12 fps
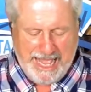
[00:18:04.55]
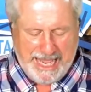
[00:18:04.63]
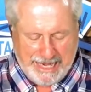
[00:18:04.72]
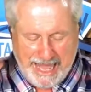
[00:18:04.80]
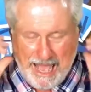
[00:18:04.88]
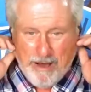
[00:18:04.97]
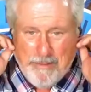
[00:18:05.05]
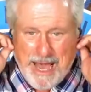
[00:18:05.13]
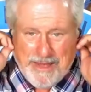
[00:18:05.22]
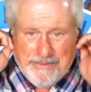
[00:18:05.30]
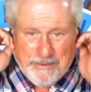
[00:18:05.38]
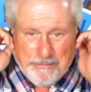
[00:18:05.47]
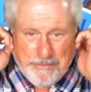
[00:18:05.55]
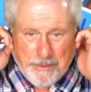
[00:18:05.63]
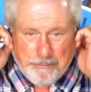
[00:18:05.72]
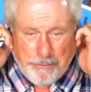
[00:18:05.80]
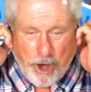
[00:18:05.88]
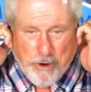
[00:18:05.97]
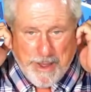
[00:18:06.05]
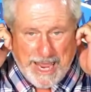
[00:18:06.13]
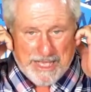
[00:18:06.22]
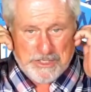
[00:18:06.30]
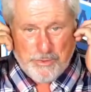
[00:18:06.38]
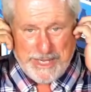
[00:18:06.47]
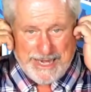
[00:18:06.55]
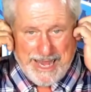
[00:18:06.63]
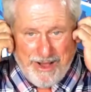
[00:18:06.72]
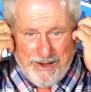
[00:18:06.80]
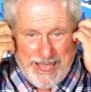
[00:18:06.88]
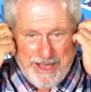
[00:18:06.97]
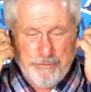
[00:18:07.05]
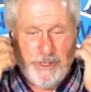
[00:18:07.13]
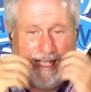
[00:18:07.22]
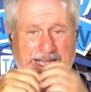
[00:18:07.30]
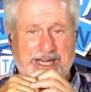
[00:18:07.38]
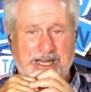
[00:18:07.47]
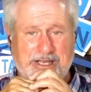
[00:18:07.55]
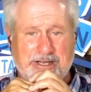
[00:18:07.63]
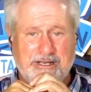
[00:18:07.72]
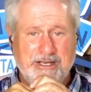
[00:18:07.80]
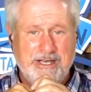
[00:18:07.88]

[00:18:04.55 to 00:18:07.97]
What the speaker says: And how about the bromance we now have with India?